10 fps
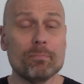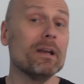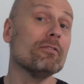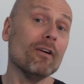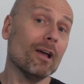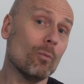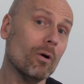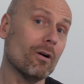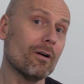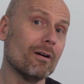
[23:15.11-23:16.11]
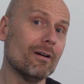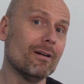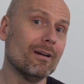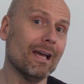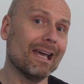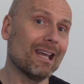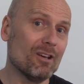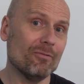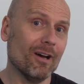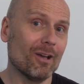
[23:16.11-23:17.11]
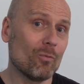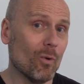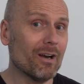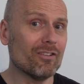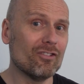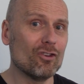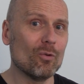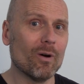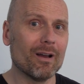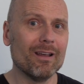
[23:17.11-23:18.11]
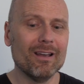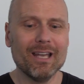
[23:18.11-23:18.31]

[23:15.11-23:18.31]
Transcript: But if I were, and if I wanted to do one,